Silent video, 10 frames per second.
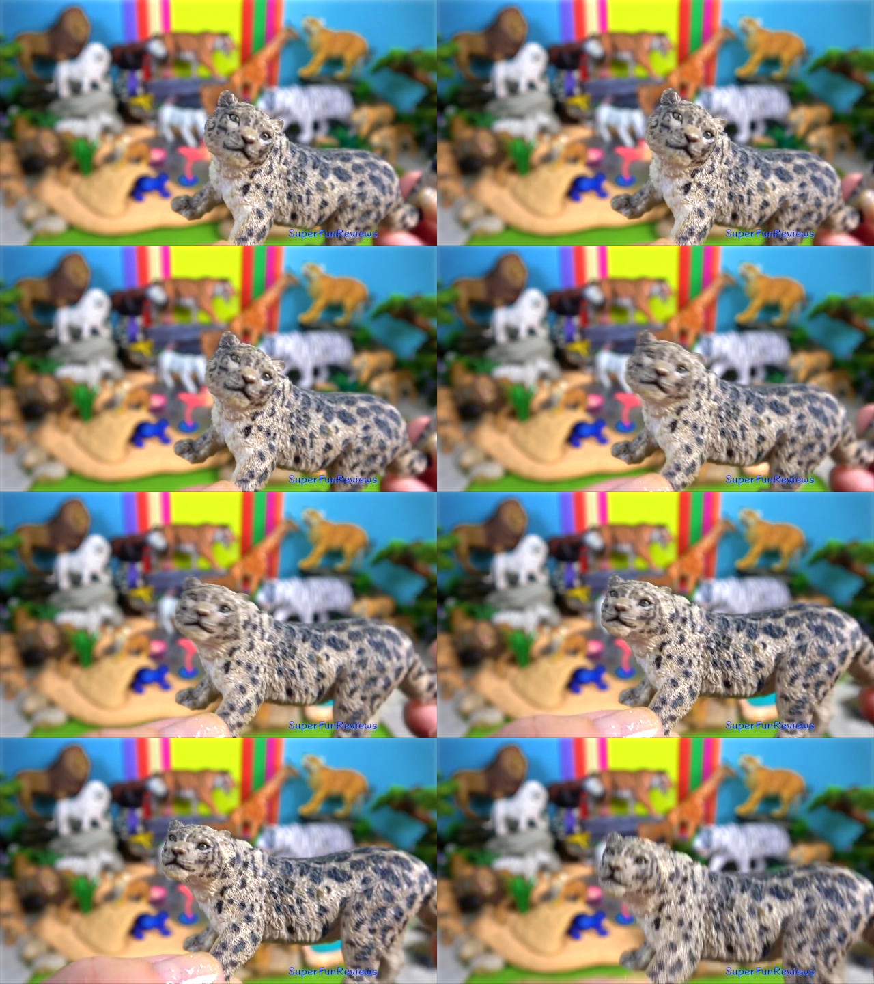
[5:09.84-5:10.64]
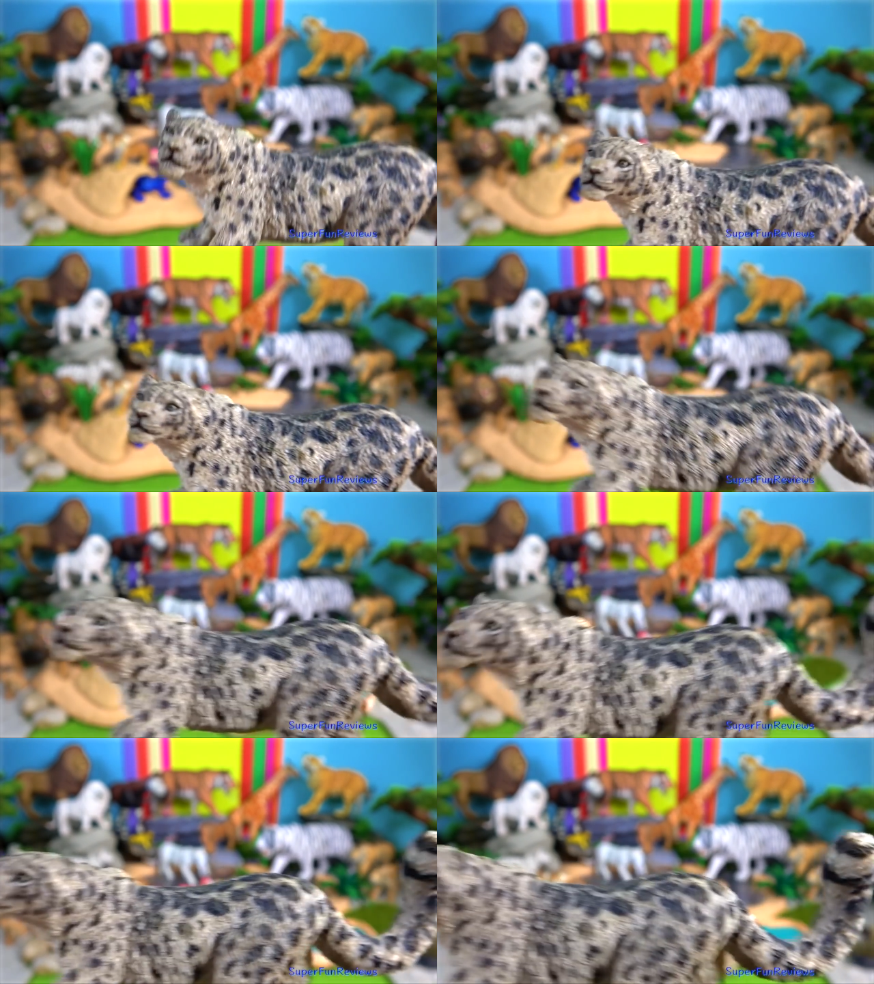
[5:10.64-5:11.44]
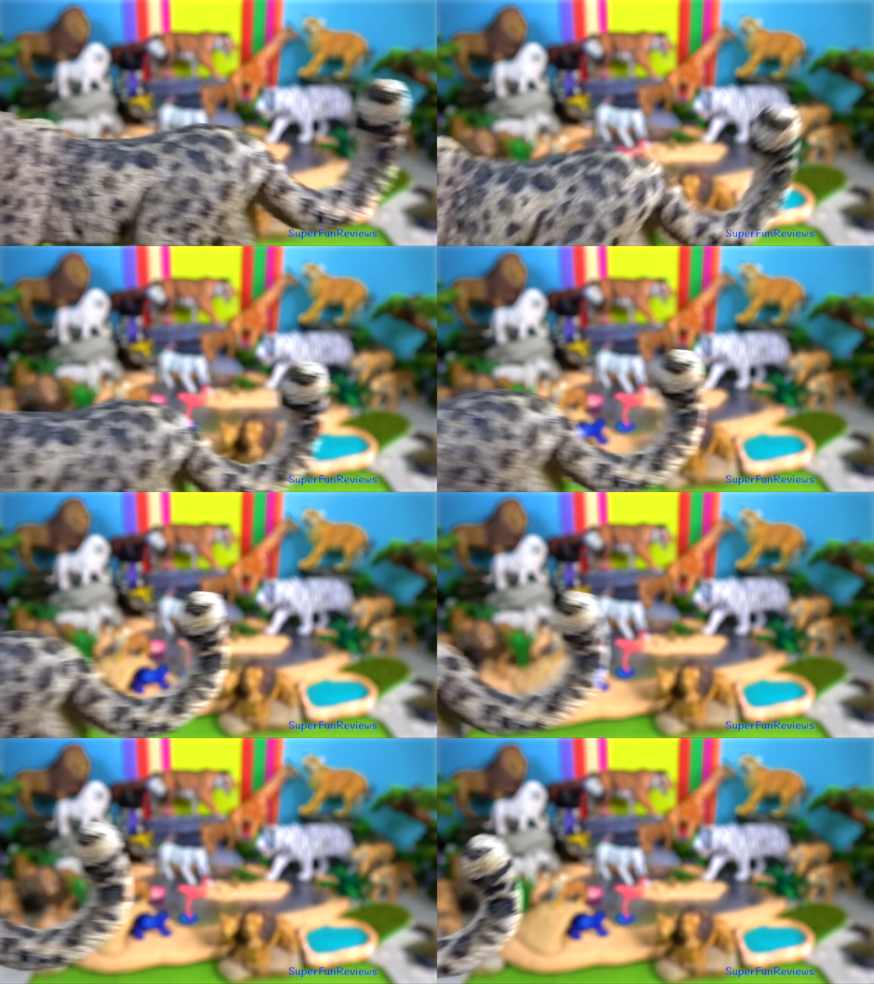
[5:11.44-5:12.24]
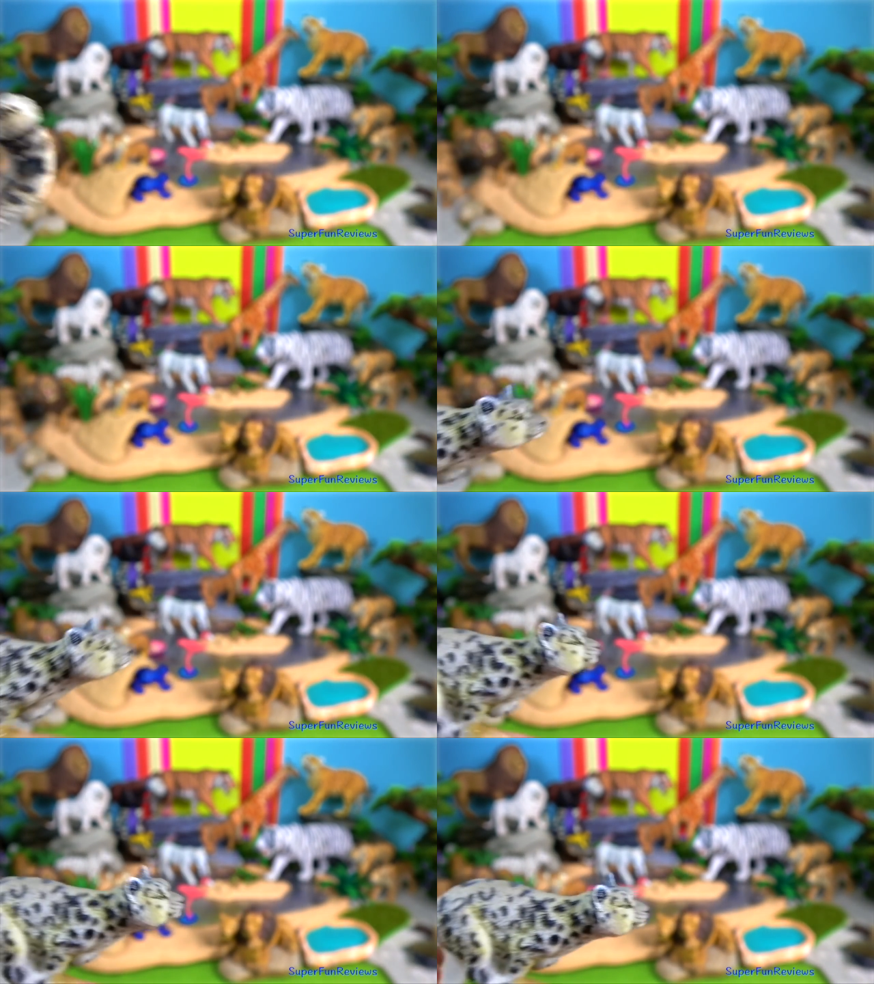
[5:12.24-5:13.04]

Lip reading: (no speaker visible)